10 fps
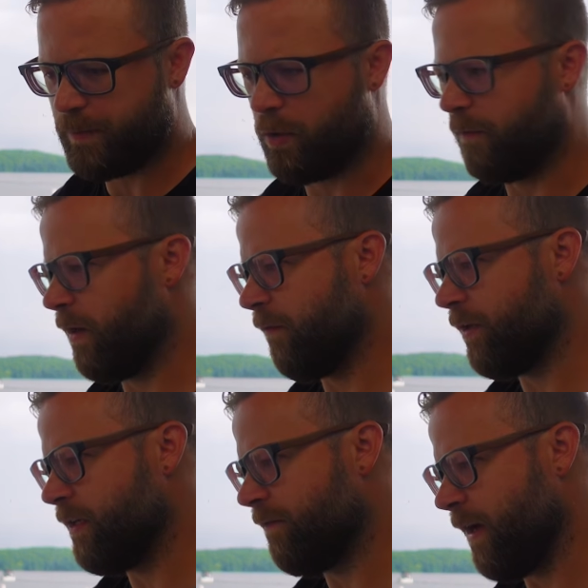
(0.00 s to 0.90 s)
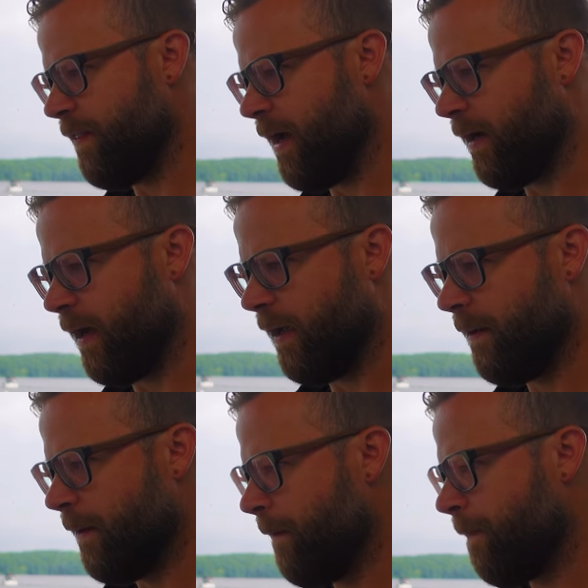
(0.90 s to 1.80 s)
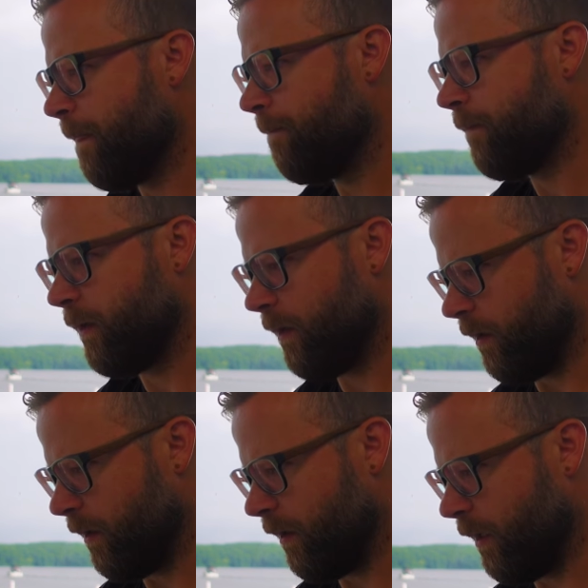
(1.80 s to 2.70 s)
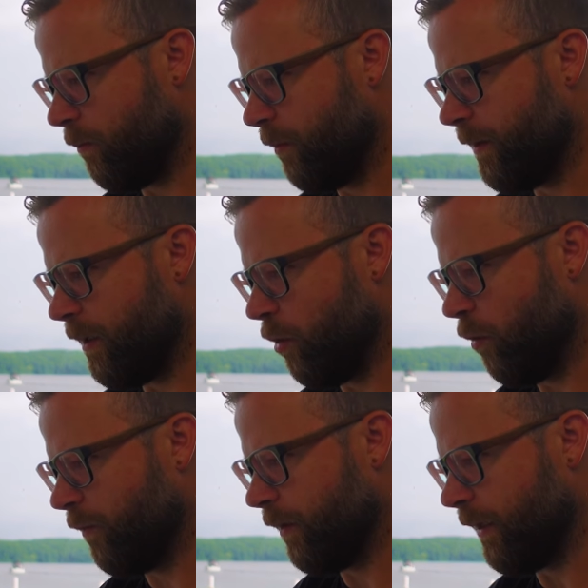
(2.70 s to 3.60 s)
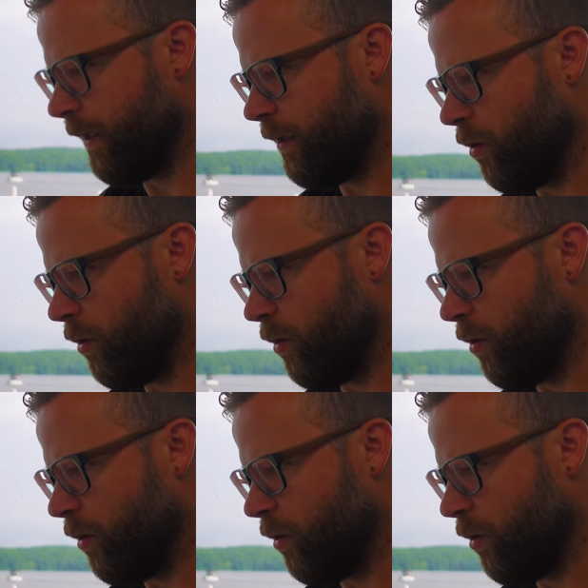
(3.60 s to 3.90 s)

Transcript: So if you ever need to find that guy, it will be over in